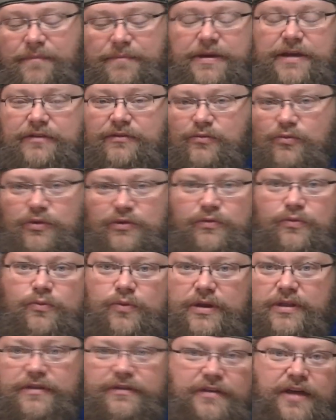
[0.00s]
because it works for
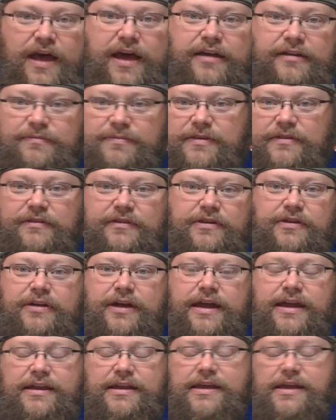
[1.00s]
one of the sides, BC
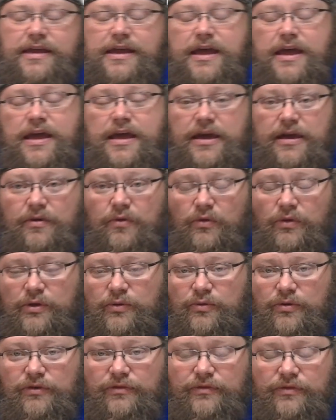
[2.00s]
or AD, it
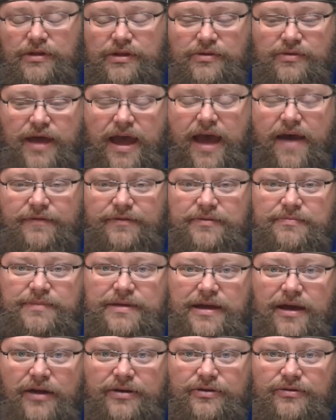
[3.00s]
only works, you have to
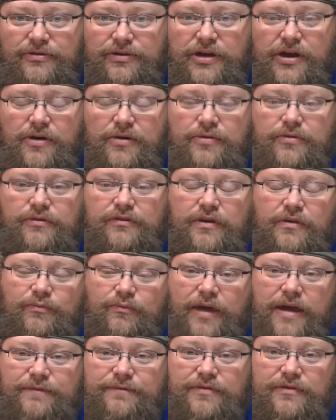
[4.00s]
be on your toes
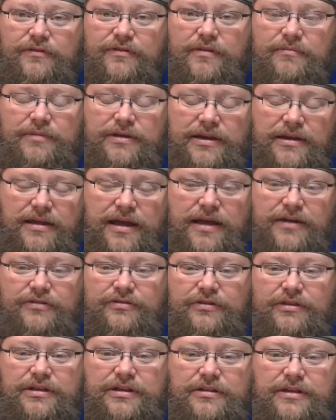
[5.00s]
and wait for somebody to
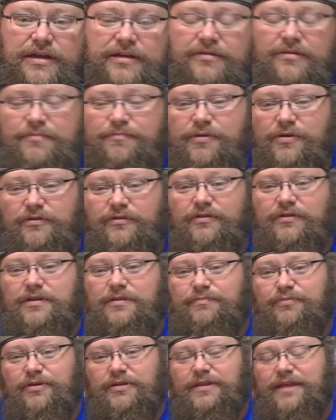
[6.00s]
actually, the person
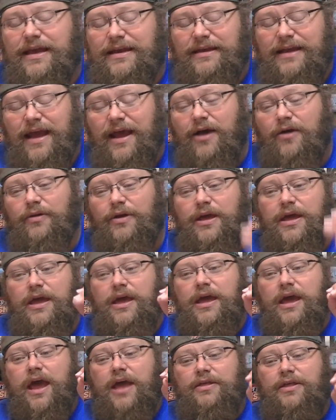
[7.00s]
to put that down,
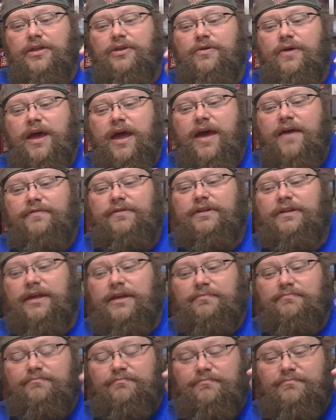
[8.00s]
and then you have
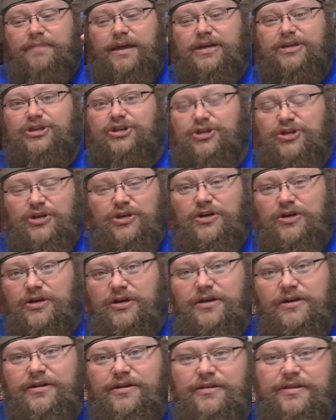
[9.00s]
to, make
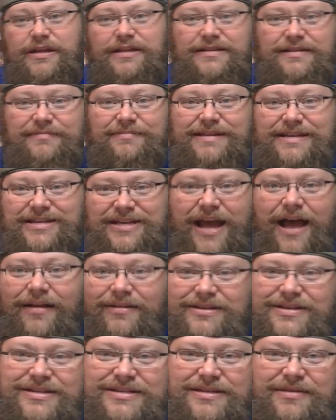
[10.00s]
sure that somebody
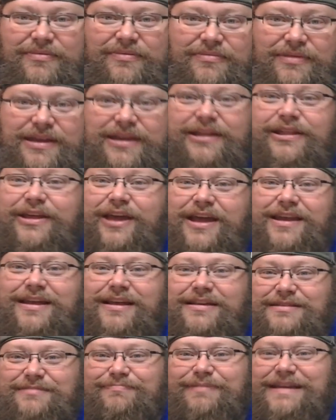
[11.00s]
challenges them immediately and
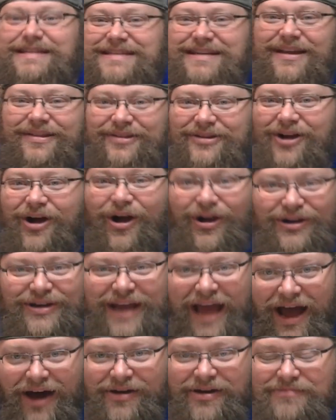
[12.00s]
doesn't place another card
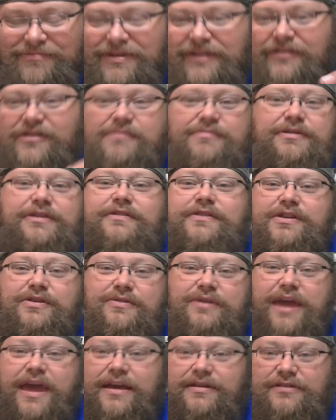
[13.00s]
down on BC, because then
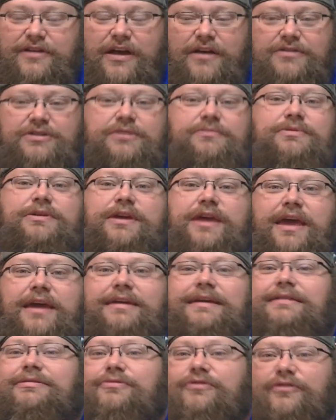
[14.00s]
you can't challenge them. You
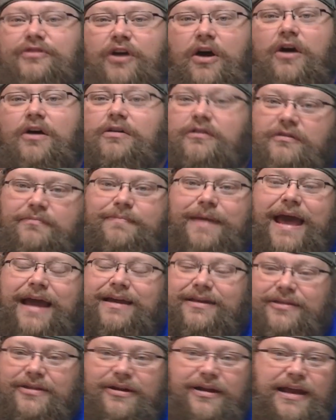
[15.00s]
can't get those cards
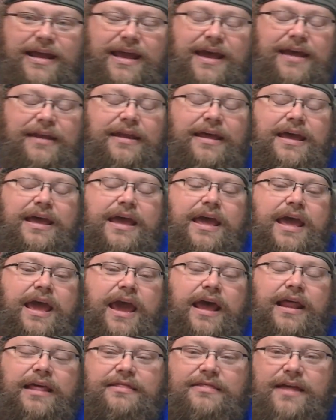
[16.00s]
back in their hand.
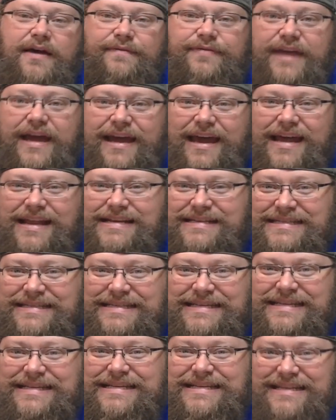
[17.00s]
And I love that kind of
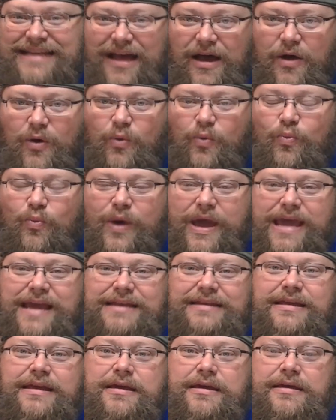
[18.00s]
seesaw,
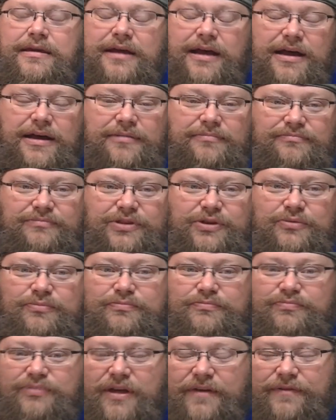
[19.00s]
wait,
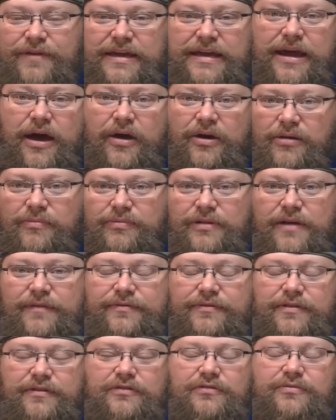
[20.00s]
bluffing,
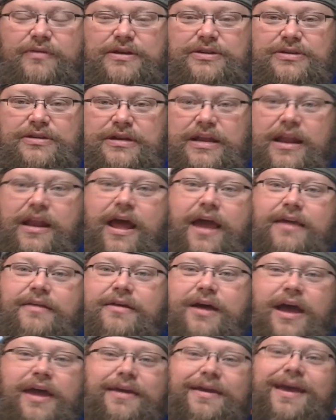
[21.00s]
counter-bluff situation. And
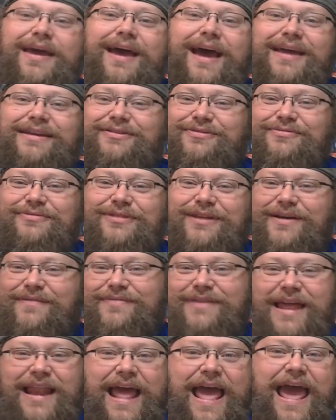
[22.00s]
I do
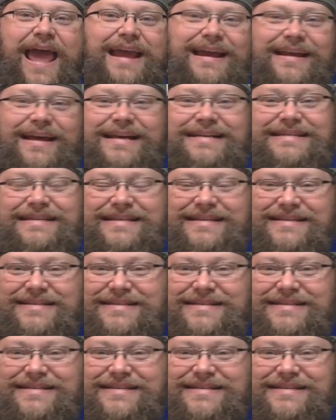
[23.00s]
love that agonizing